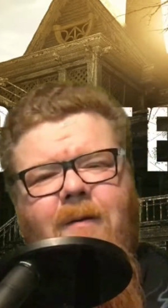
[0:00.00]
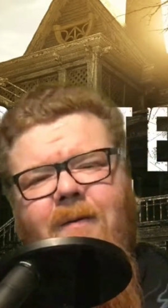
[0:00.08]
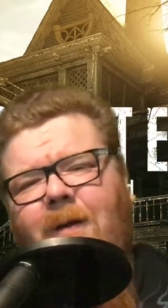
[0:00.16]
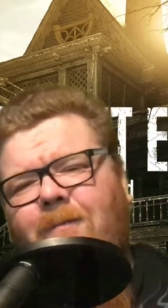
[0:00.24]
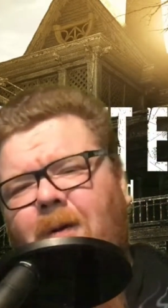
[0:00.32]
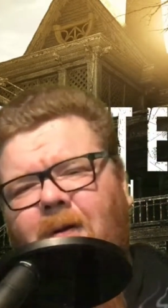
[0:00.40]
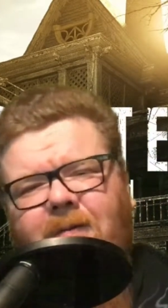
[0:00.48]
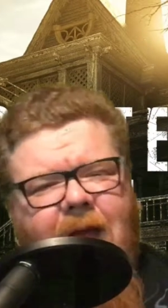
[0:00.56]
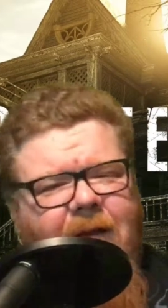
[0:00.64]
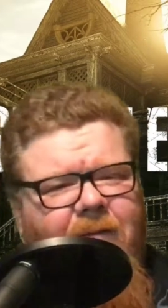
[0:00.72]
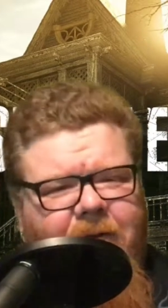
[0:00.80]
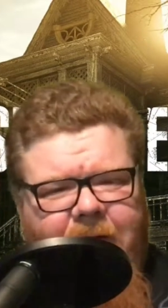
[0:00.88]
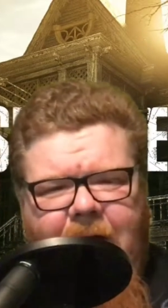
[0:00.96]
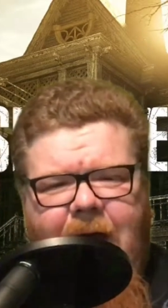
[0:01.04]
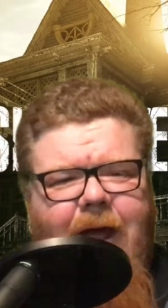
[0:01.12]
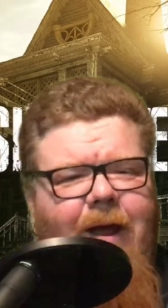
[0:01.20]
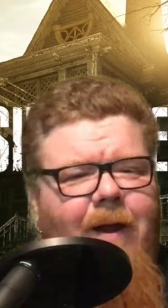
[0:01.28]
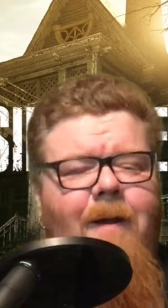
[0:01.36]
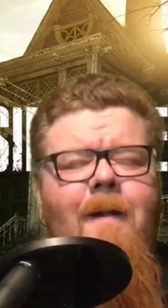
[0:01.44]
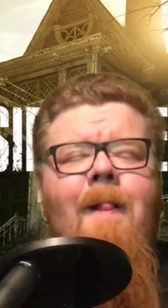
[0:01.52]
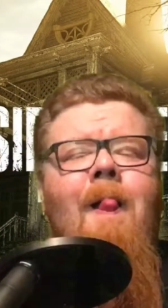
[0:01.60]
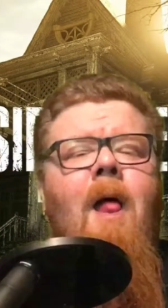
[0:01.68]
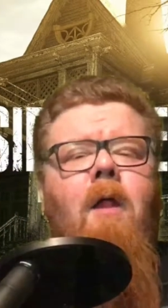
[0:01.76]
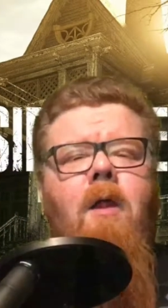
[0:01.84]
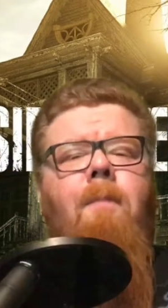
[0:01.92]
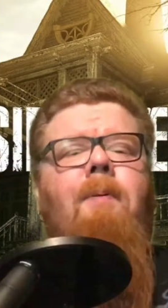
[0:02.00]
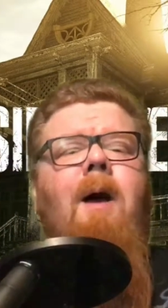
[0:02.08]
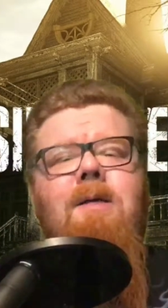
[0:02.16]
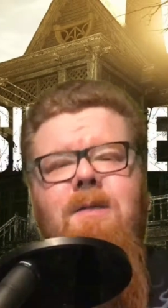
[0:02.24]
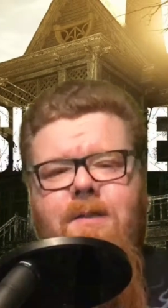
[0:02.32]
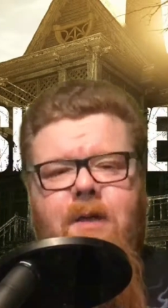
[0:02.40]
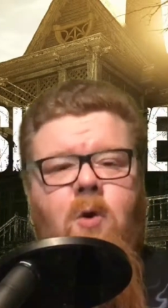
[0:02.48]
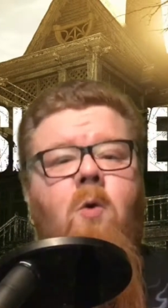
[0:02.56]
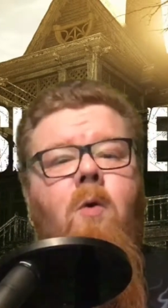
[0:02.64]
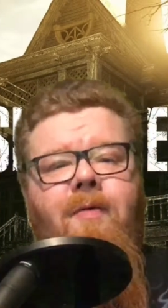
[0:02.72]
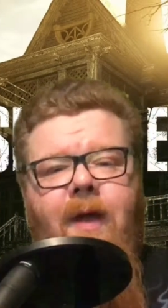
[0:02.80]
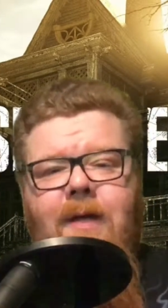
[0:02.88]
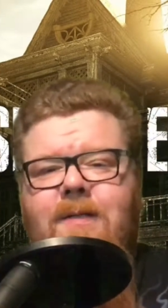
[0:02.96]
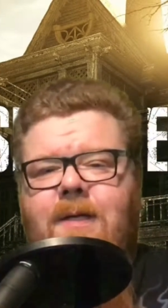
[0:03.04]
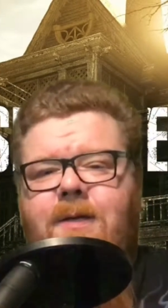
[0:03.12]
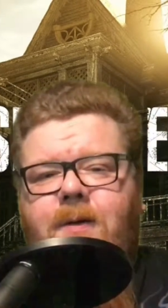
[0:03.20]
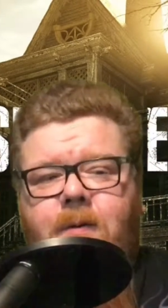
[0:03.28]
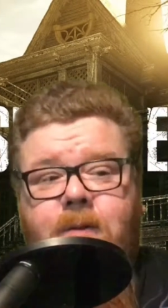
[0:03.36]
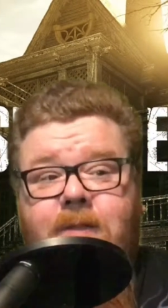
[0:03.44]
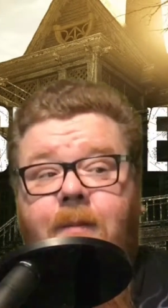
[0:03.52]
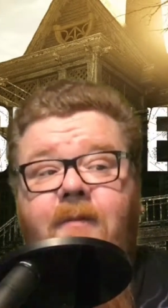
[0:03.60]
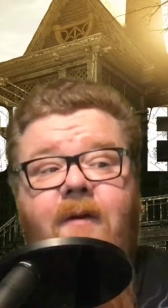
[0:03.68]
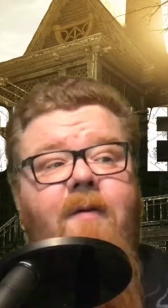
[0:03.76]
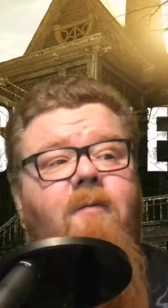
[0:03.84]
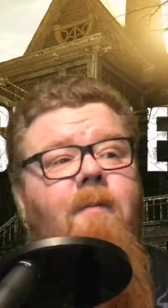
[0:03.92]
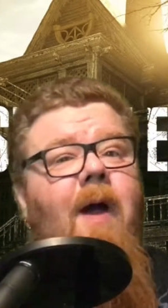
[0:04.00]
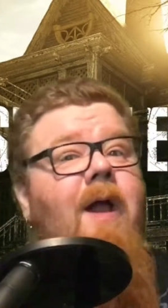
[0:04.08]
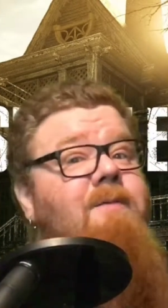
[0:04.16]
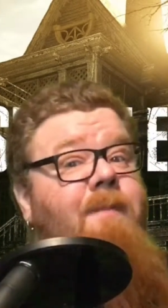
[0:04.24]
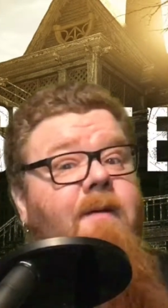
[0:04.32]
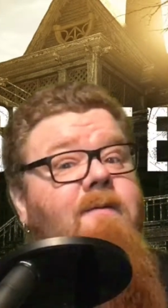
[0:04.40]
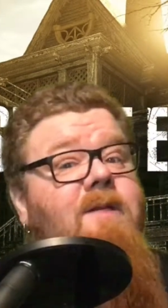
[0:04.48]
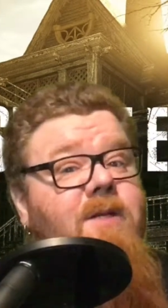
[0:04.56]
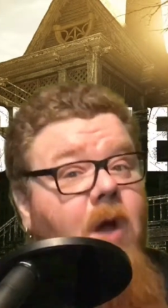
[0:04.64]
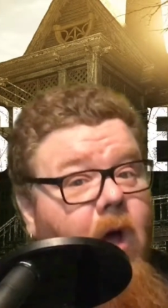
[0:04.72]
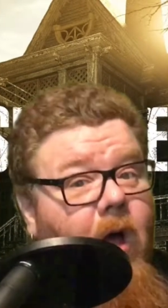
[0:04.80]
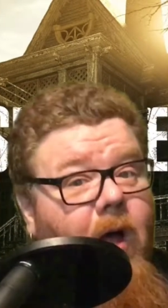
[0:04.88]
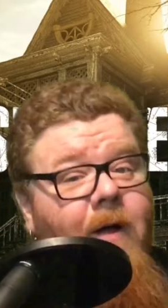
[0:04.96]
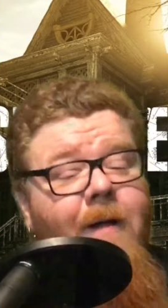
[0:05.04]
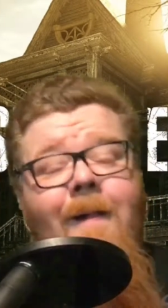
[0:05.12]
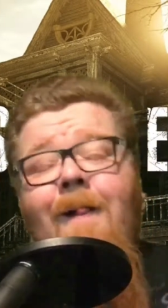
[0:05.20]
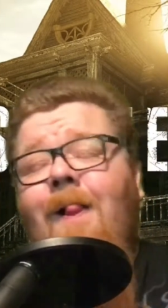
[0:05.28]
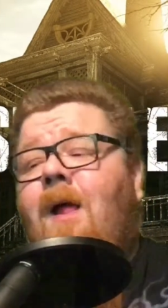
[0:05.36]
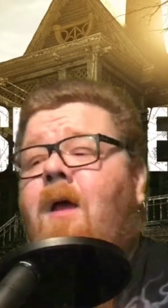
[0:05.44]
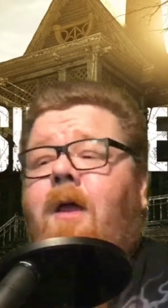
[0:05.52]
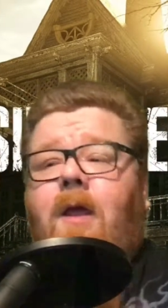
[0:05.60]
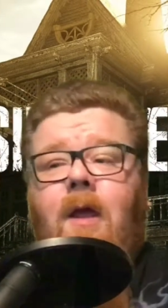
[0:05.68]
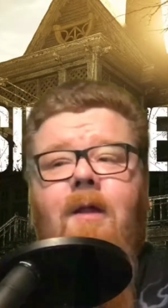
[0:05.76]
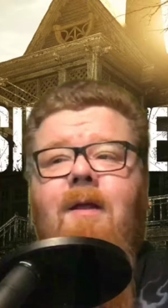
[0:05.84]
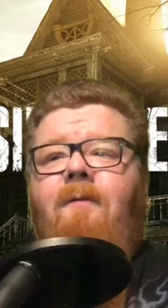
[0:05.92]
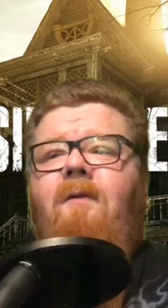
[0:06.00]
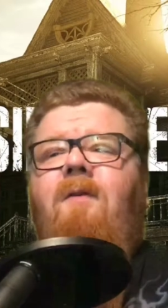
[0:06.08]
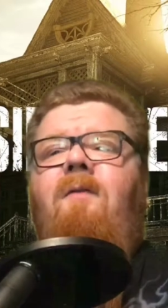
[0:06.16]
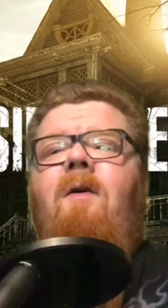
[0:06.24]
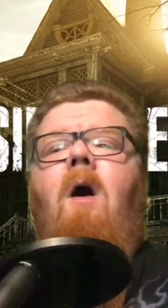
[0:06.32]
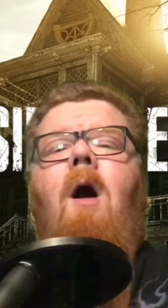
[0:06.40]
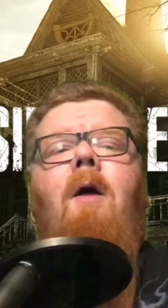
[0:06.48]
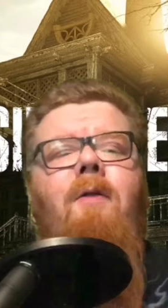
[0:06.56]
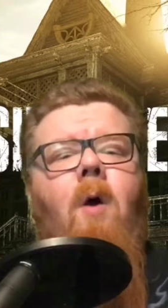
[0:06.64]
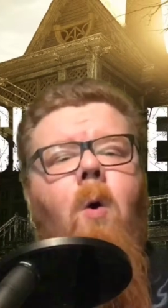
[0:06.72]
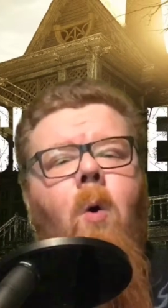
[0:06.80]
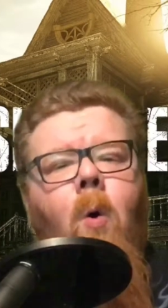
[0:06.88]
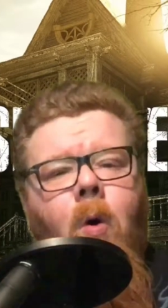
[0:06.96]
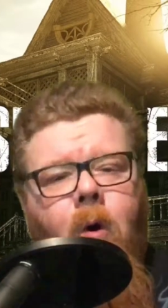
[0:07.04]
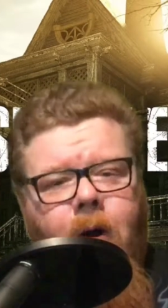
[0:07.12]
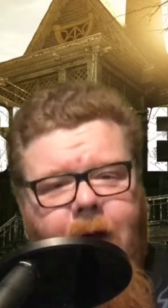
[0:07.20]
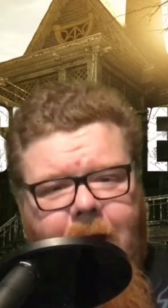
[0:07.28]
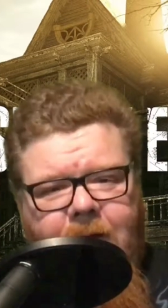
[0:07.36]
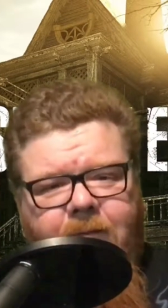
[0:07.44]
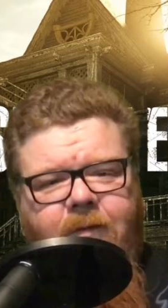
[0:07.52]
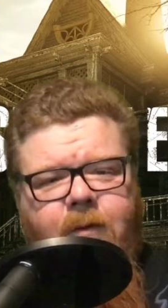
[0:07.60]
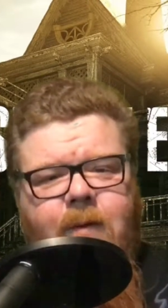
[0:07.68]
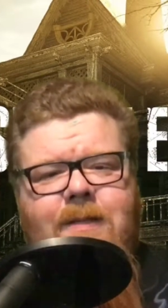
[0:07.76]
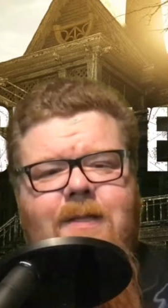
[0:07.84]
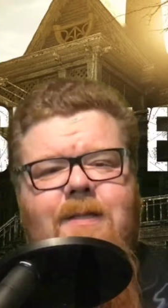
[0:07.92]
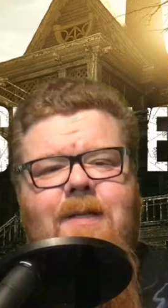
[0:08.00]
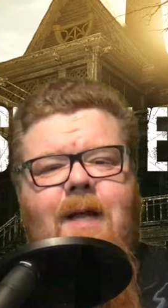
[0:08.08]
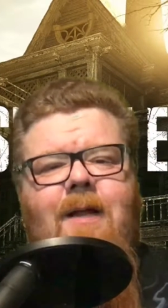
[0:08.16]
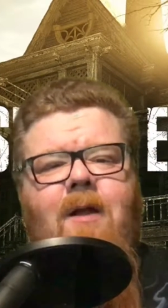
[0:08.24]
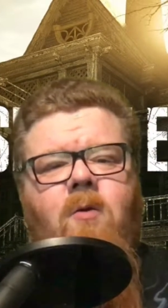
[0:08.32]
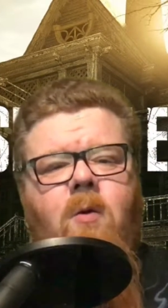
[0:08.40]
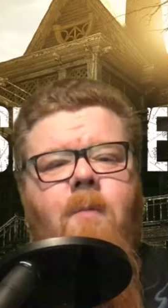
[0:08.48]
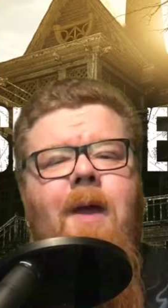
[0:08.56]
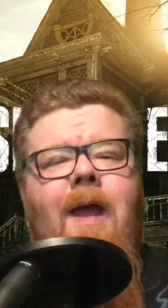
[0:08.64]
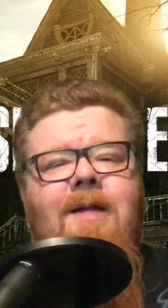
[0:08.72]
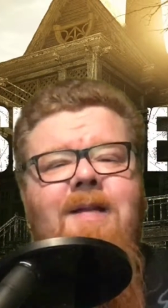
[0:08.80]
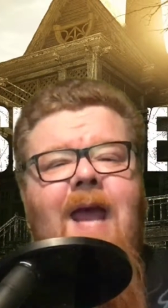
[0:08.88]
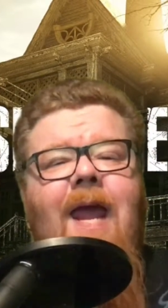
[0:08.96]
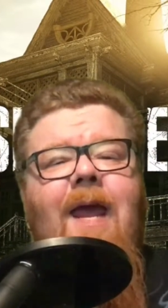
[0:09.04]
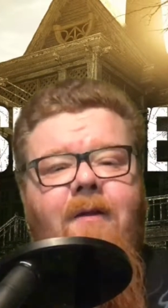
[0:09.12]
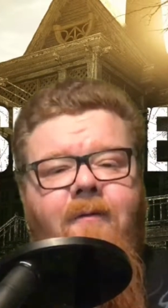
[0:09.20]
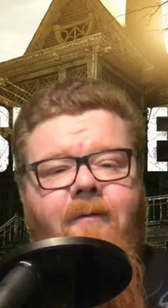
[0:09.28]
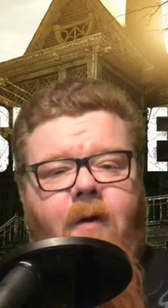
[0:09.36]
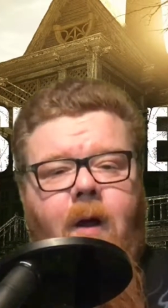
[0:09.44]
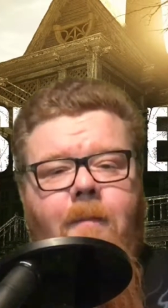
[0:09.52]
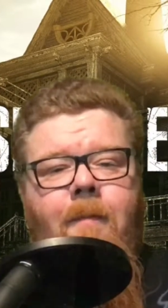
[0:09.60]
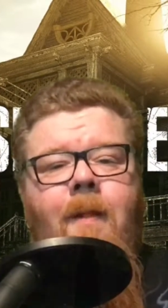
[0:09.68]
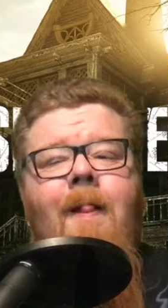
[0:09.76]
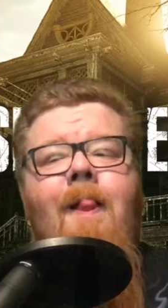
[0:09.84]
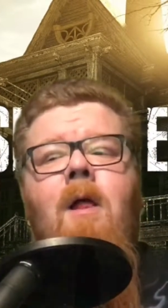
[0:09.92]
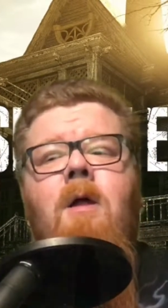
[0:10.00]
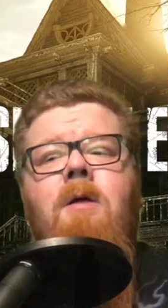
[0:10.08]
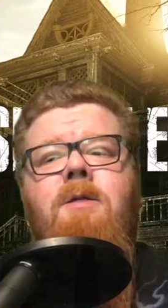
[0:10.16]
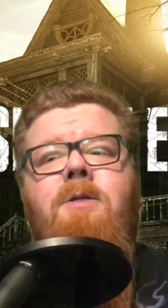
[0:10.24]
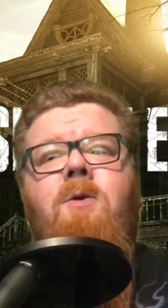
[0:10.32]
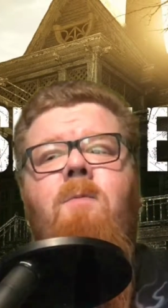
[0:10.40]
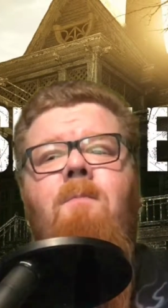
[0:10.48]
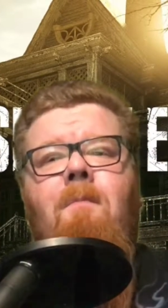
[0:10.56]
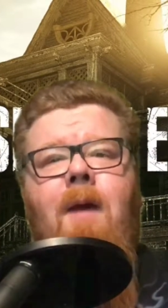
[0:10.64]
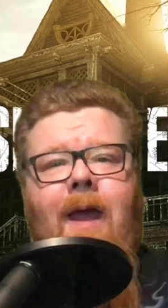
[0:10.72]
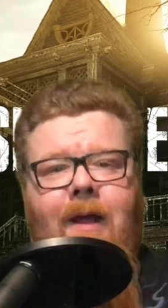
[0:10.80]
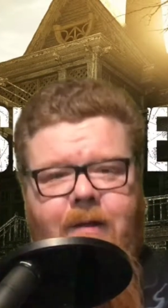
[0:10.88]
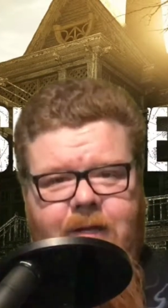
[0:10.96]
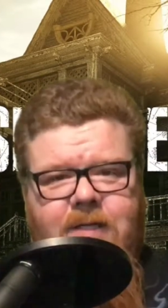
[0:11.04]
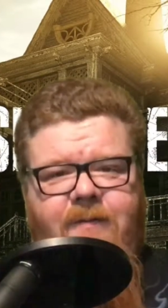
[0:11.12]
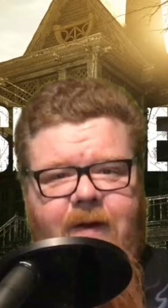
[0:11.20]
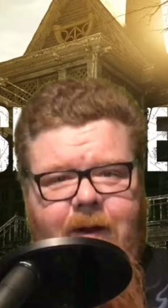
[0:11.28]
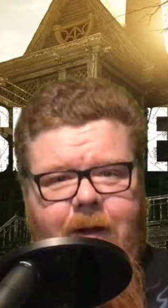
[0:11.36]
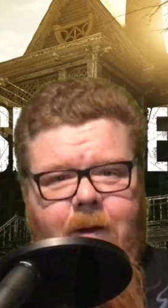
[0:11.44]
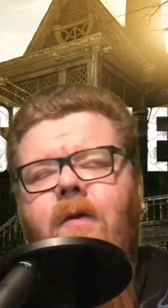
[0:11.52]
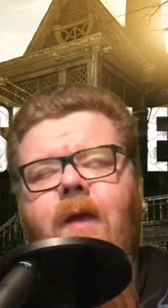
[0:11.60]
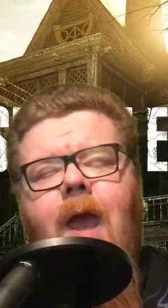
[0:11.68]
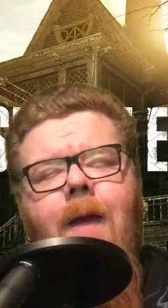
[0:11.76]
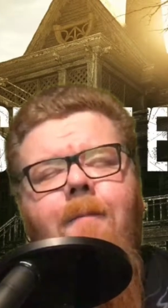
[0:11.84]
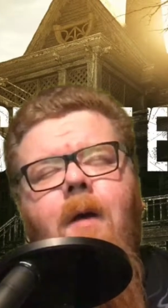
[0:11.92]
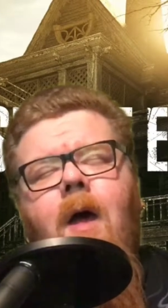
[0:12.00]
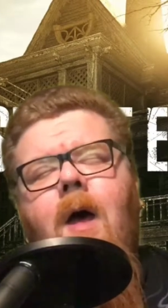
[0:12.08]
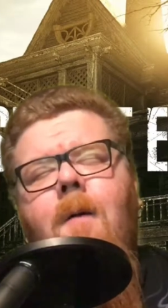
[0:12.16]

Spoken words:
It's like Birthday for Jack and little puzzles and cool things to do. Some of it reminds me of Saw. You can definitely feel all the horror influences that the group had taken from to make this game.